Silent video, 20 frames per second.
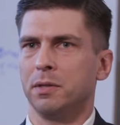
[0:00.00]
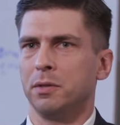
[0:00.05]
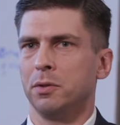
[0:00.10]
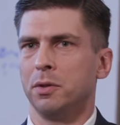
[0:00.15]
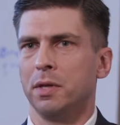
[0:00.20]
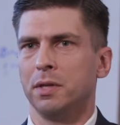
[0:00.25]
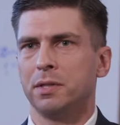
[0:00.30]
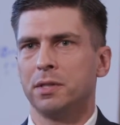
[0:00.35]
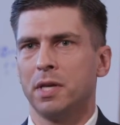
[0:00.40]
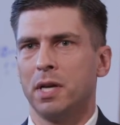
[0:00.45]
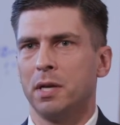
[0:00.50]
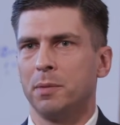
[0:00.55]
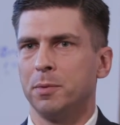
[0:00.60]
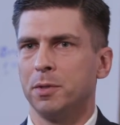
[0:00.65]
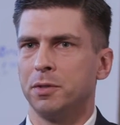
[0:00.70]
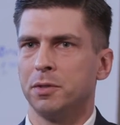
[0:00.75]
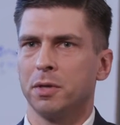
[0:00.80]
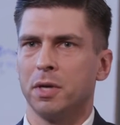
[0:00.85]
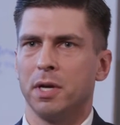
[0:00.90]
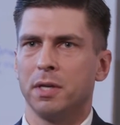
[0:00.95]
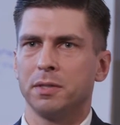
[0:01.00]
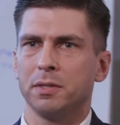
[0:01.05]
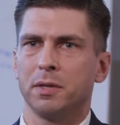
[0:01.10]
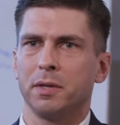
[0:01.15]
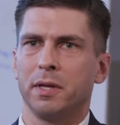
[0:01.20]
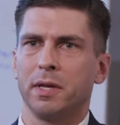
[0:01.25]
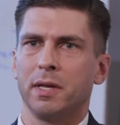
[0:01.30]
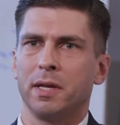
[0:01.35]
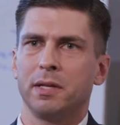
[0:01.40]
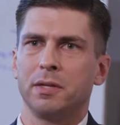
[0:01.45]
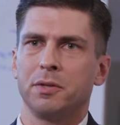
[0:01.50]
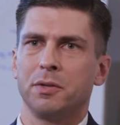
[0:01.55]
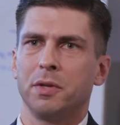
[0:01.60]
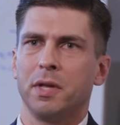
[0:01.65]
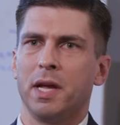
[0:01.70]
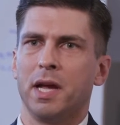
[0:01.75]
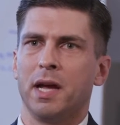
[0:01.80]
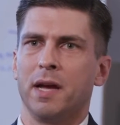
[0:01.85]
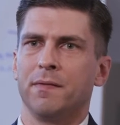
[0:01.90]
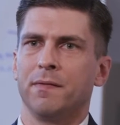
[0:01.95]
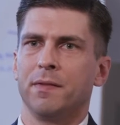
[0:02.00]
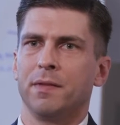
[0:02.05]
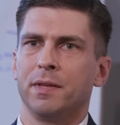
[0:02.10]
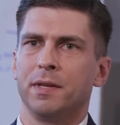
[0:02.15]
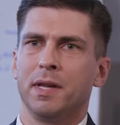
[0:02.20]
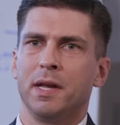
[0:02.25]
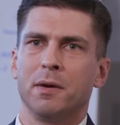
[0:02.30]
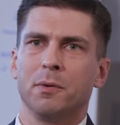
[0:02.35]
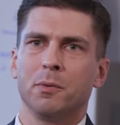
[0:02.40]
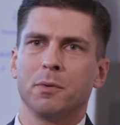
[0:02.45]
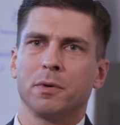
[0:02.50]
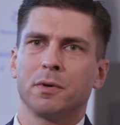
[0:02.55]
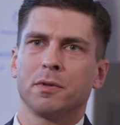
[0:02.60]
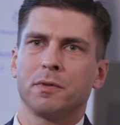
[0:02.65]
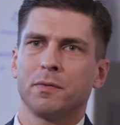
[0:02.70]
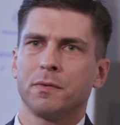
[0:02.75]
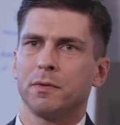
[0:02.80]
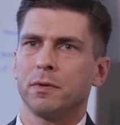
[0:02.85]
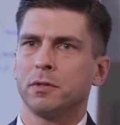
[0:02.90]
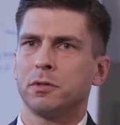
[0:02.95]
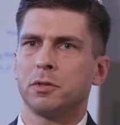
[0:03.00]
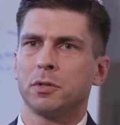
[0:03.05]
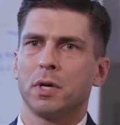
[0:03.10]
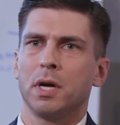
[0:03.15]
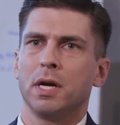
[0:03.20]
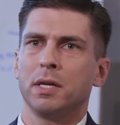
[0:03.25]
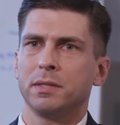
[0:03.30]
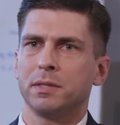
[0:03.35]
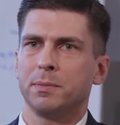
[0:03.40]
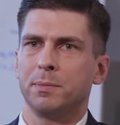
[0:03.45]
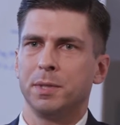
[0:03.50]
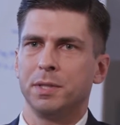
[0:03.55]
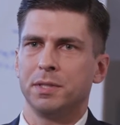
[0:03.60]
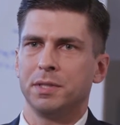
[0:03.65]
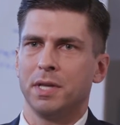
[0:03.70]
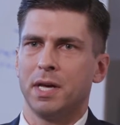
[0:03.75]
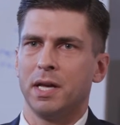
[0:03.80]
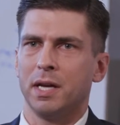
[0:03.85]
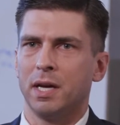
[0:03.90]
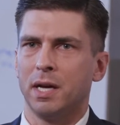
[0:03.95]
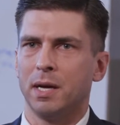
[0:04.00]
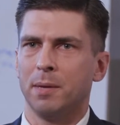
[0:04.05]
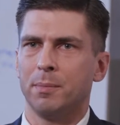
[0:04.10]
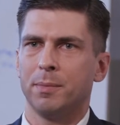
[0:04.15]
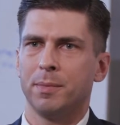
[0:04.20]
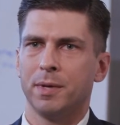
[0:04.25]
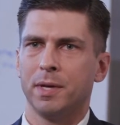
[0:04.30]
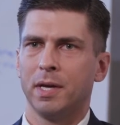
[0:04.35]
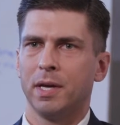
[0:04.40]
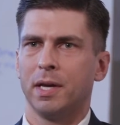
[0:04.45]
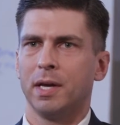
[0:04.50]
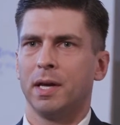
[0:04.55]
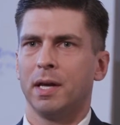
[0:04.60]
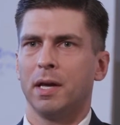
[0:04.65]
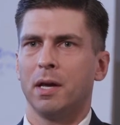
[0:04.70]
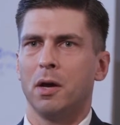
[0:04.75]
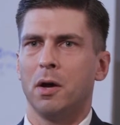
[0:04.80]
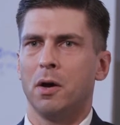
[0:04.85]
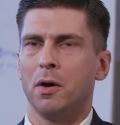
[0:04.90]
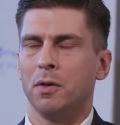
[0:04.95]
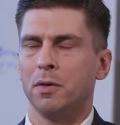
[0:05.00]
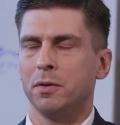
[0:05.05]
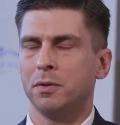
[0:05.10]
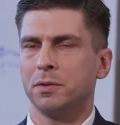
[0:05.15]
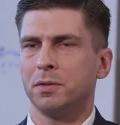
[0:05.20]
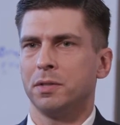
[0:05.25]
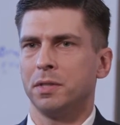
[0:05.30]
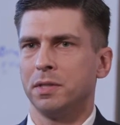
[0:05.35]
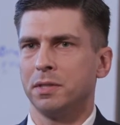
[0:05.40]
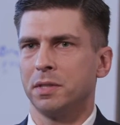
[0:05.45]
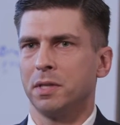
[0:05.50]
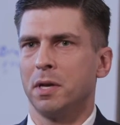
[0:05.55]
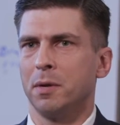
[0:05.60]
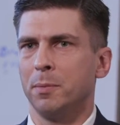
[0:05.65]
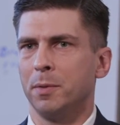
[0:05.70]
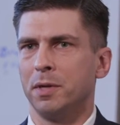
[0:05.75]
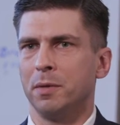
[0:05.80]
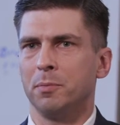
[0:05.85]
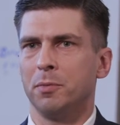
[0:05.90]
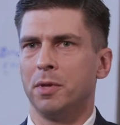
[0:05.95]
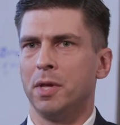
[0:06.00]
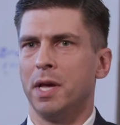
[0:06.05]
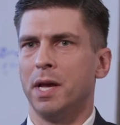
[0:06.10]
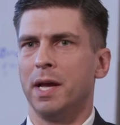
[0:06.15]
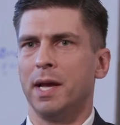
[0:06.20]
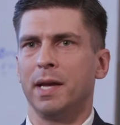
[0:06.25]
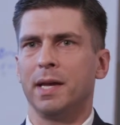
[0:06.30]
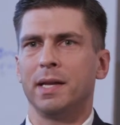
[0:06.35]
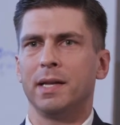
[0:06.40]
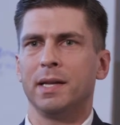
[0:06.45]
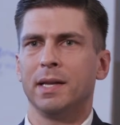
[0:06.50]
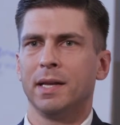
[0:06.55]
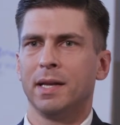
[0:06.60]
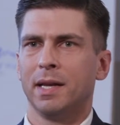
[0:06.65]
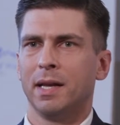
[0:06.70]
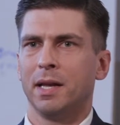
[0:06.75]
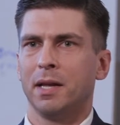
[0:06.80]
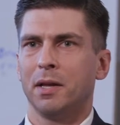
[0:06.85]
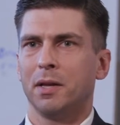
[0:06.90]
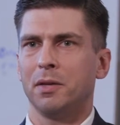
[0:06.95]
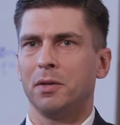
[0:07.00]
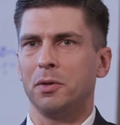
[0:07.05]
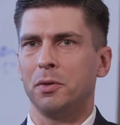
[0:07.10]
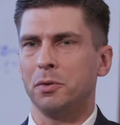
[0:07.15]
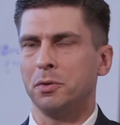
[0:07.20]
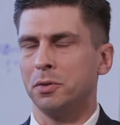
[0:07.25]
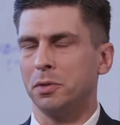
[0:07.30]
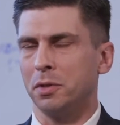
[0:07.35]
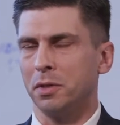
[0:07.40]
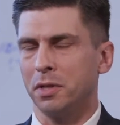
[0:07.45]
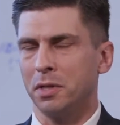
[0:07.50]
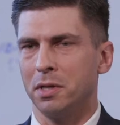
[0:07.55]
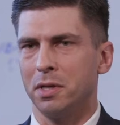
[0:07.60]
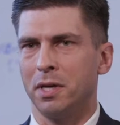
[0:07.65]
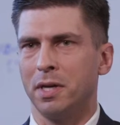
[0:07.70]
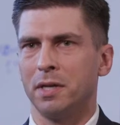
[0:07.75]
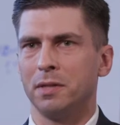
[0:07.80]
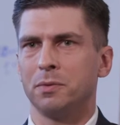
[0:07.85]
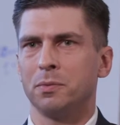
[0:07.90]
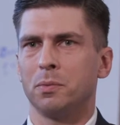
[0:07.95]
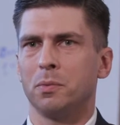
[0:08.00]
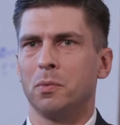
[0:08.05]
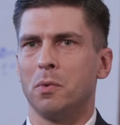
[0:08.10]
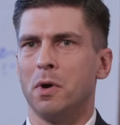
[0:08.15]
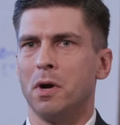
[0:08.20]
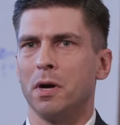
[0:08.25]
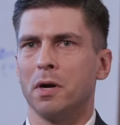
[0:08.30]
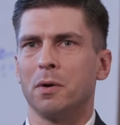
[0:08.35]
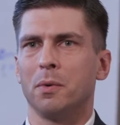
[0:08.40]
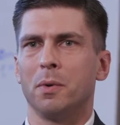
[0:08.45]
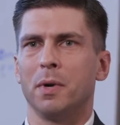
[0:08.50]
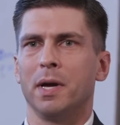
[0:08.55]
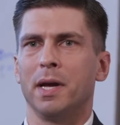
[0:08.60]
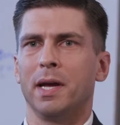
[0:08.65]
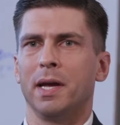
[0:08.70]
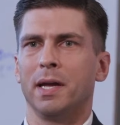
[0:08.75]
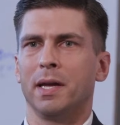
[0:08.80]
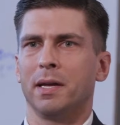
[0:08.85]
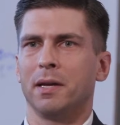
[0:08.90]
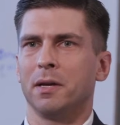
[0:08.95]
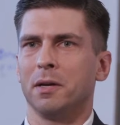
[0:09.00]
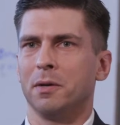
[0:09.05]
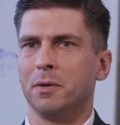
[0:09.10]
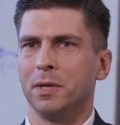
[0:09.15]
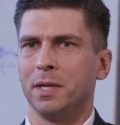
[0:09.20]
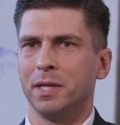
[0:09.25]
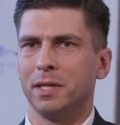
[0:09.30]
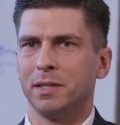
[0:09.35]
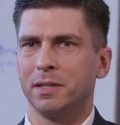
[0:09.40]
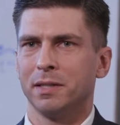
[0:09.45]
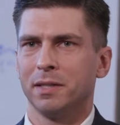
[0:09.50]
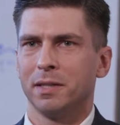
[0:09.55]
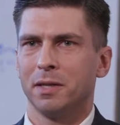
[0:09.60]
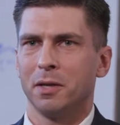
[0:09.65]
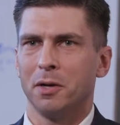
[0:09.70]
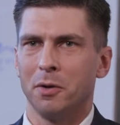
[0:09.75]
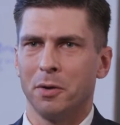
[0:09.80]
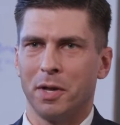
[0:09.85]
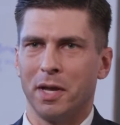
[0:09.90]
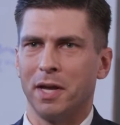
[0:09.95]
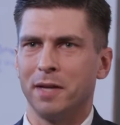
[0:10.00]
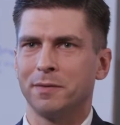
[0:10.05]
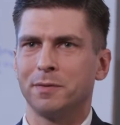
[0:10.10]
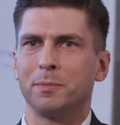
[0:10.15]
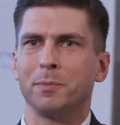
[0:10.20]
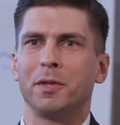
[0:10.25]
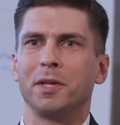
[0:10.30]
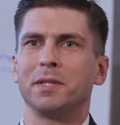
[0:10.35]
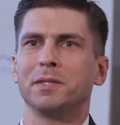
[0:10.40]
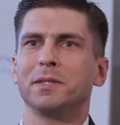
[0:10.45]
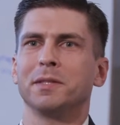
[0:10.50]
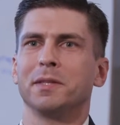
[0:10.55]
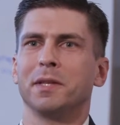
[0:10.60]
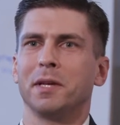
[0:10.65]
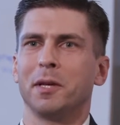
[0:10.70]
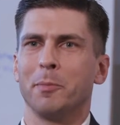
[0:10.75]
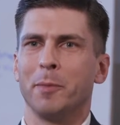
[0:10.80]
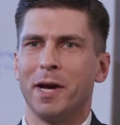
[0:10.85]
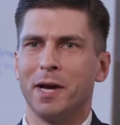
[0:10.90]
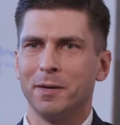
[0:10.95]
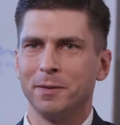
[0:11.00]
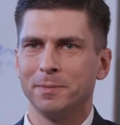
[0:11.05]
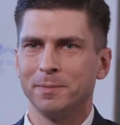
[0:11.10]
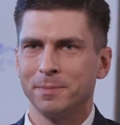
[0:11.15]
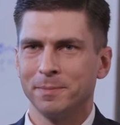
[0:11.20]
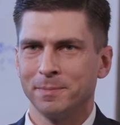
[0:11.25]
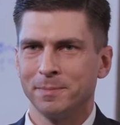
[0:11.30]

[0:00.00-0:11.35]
And do they set up a trust? Do they have the net worth for a trust to be set up? All those things come into play, and usually clients walk away going, okay, I have some things to think about.